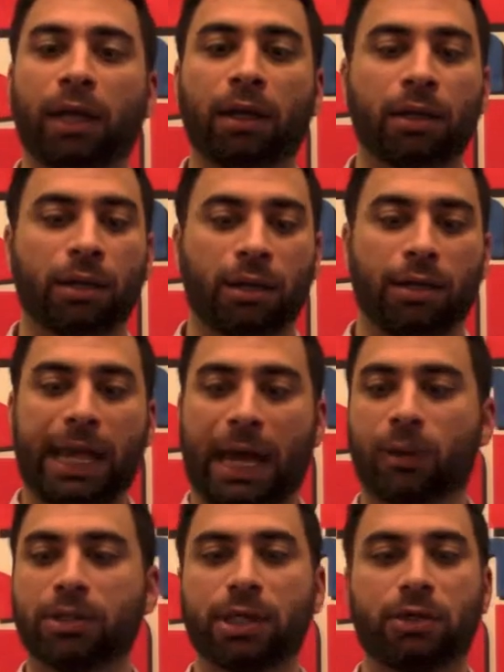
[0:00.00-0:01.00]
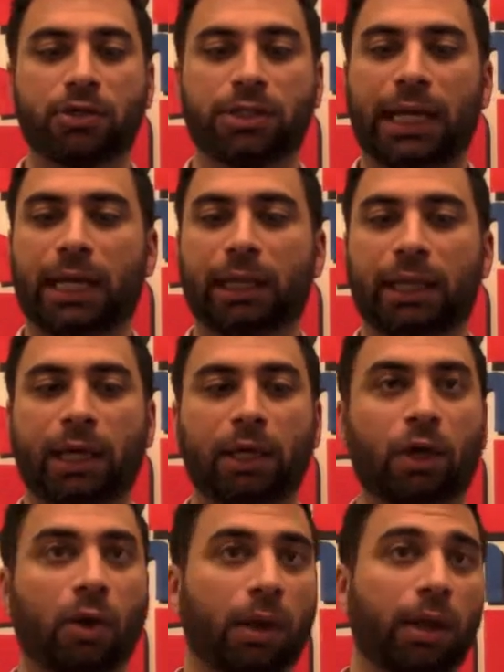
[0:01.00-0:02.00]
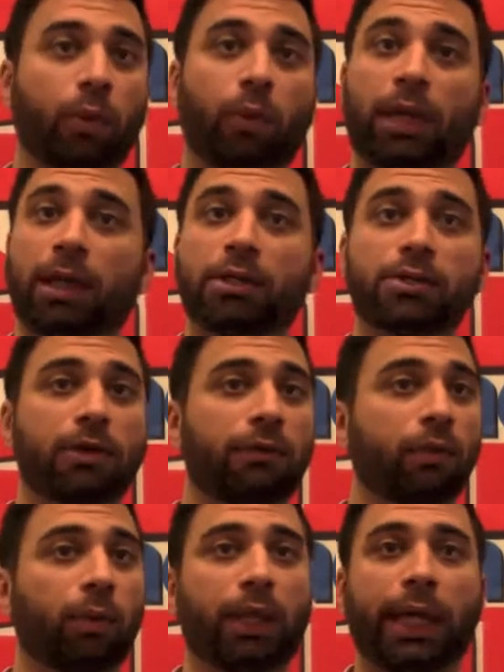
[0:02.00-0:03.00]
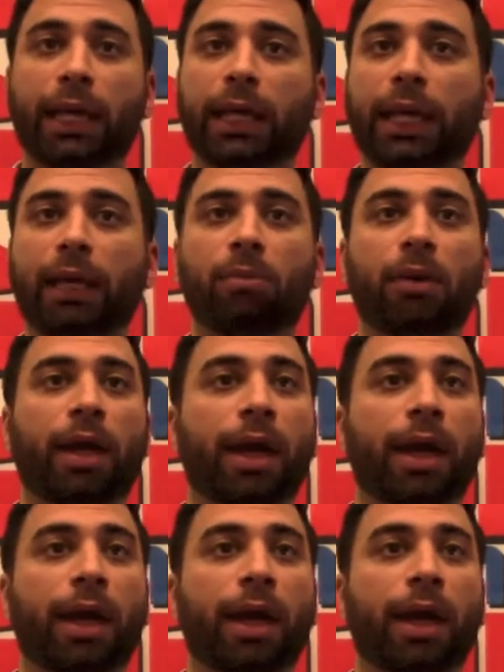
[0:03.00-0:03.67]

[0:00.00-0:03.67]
And now it's understanding that, we didn't deserve to win that game,